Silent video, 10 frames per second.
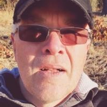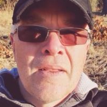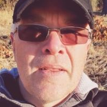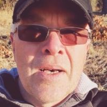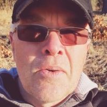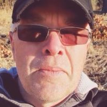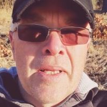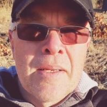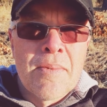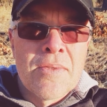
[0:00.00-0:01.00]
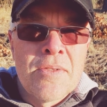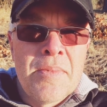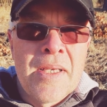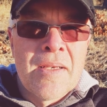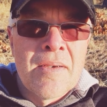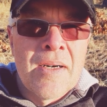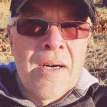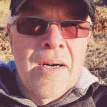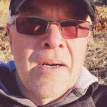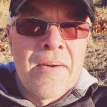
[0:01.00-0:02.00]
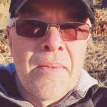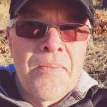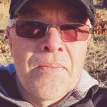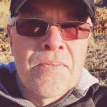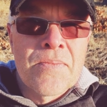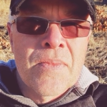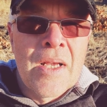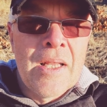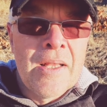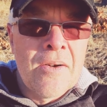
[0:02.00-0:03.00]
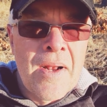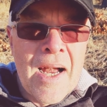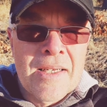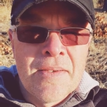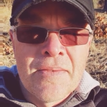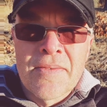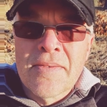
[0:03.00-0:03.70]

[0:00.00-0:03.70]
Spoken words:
that would be able to be an interactive,